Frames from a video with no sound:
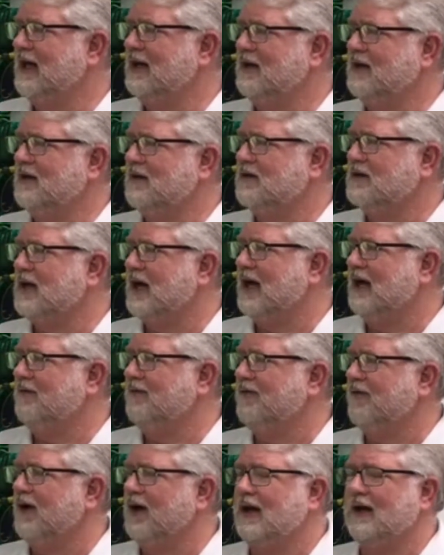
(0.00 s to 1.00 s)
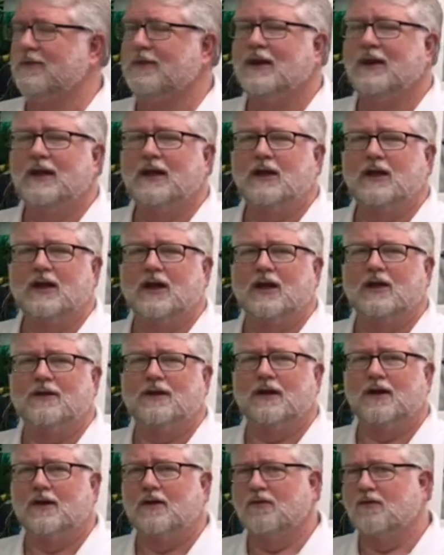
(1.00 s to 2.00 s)
time frame, they're
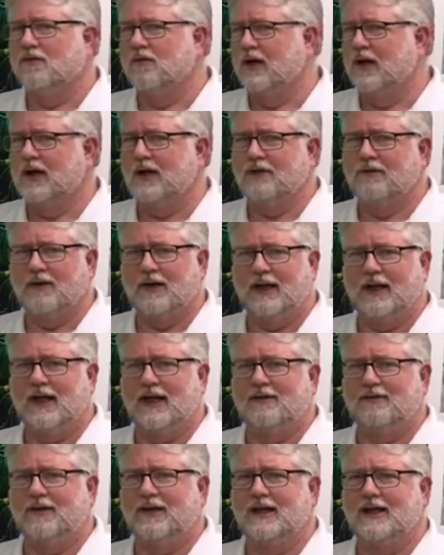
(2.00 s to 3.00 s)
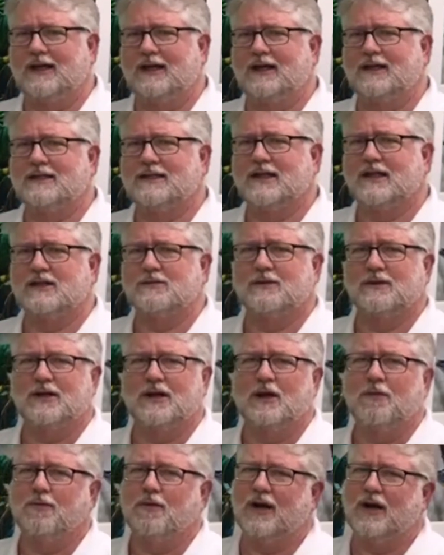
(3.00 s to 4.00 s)
really, really heavily eating insects. But they'll
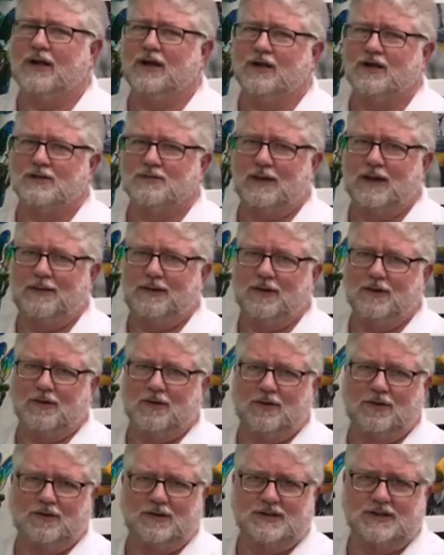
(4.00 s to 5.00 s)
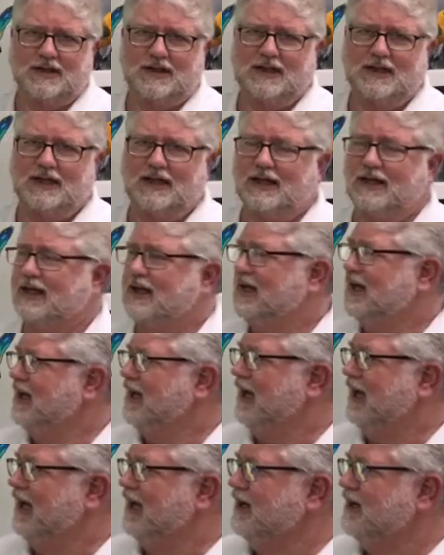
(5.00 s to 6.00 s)
bring those baby orioles in
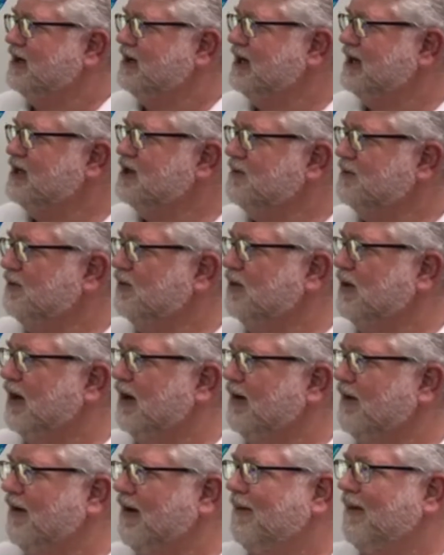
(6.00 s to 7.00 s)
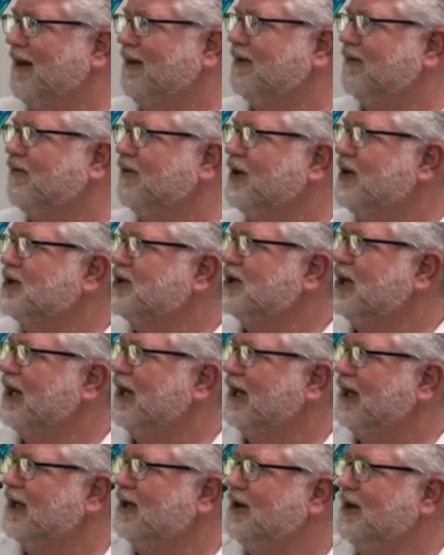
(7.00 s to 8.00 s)
and teach them about the free
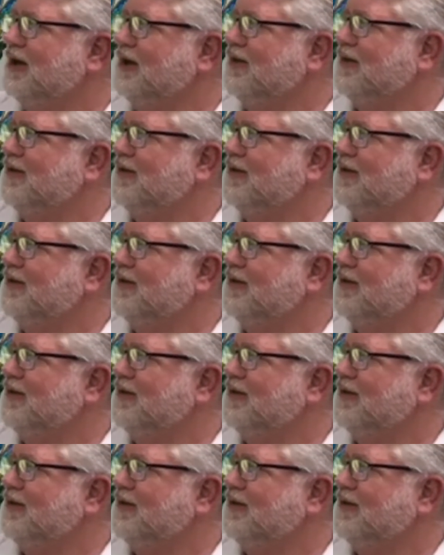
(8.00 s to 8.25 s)
jelly. And if you